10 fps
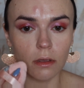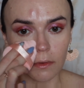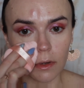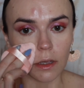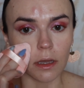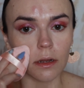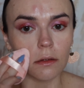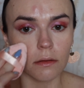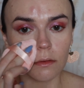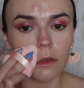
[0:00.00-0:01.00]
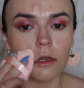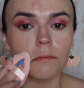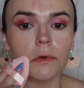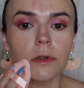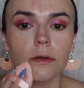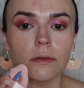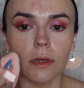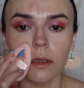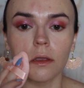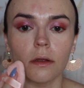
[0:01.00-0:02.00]
Gotta kind of tap around
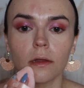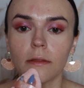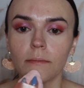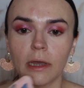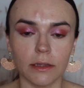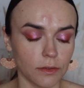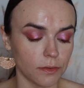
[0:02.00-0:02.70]
here on like my